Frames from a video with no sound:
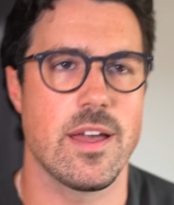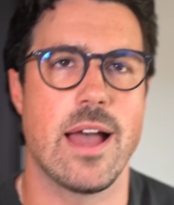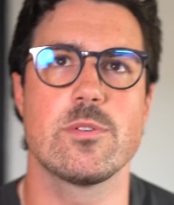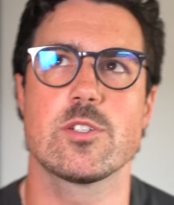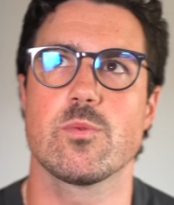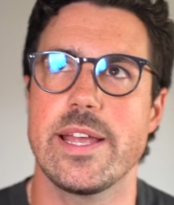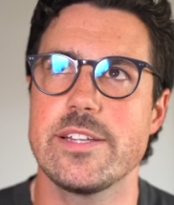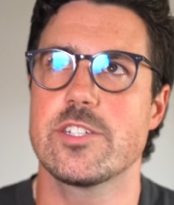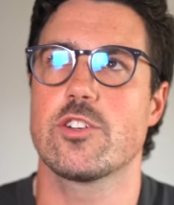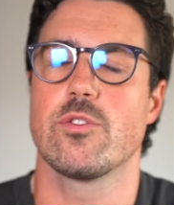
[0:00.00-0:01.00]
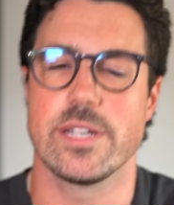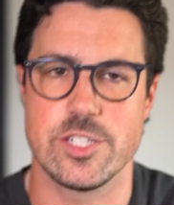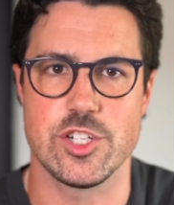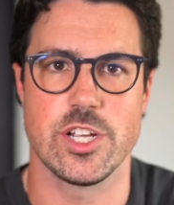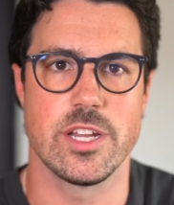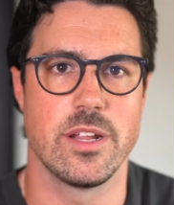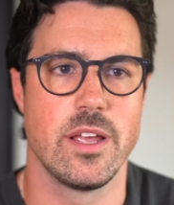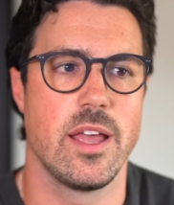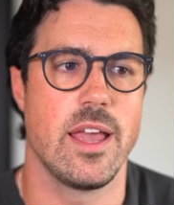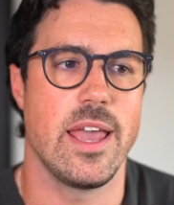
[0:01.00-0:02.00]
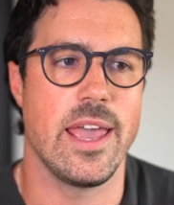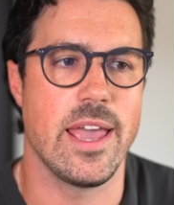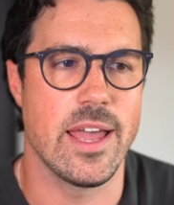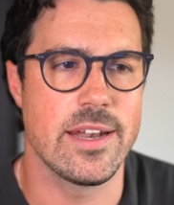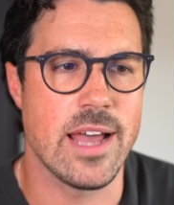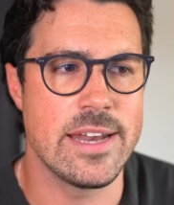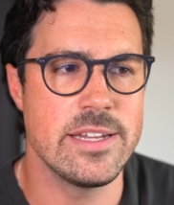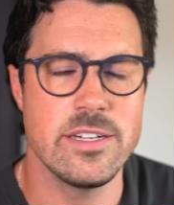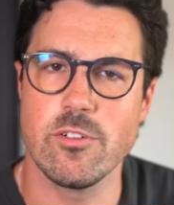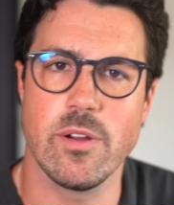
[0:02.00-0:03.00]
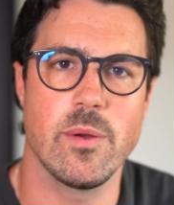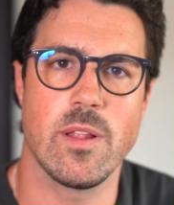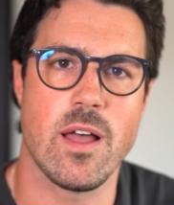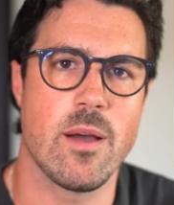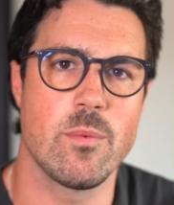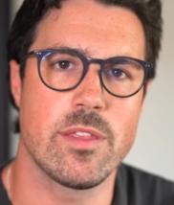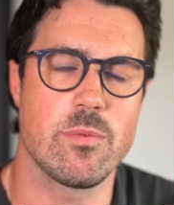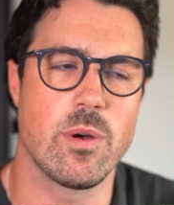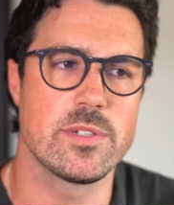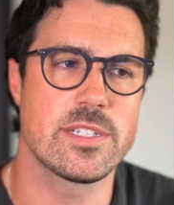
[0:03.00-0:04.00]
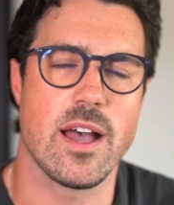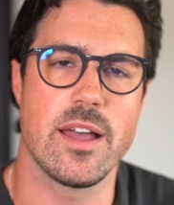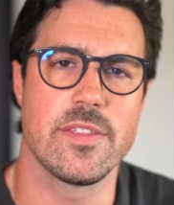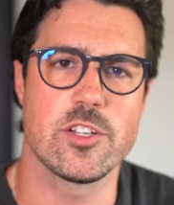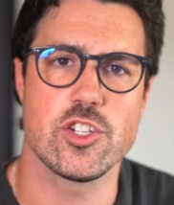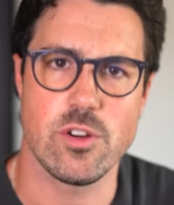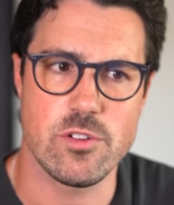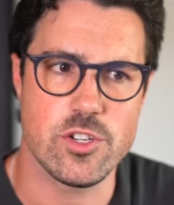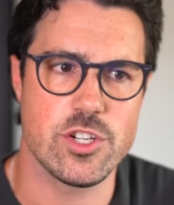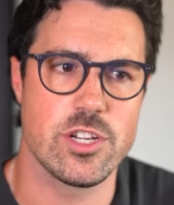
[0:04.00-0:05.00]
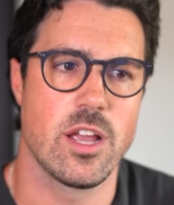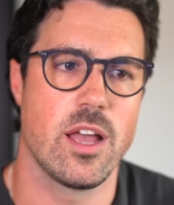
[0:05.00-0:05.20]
I was raised Christian, and I didn't agree a lot with what was taught in the church.